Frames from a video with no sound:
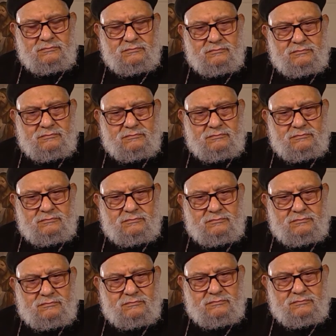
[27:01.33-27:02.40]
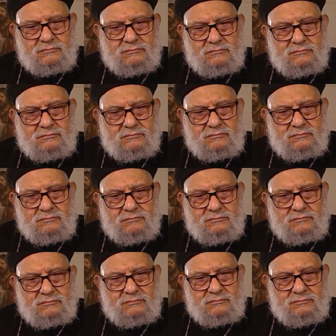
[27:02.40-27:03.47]

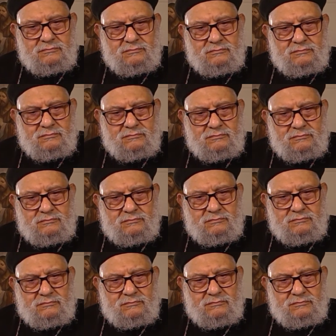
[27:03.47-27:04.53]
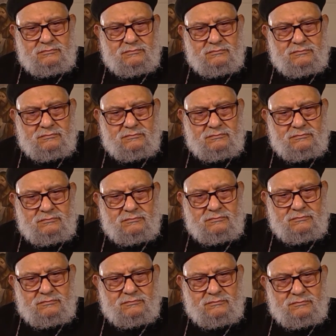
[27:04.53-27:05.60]

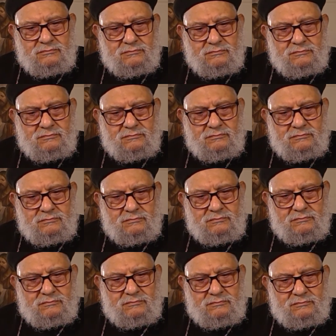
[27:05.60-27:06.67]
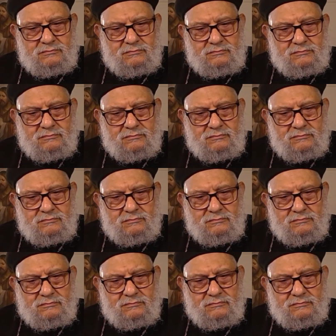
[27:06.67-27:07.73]

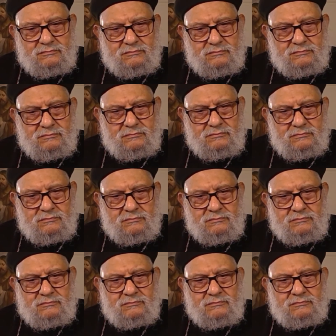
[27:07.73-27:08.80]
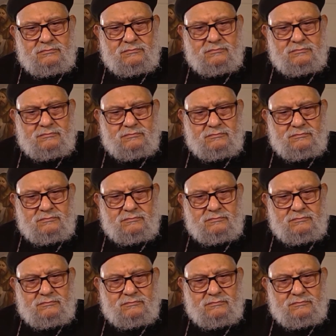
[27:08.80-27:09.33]
(silent)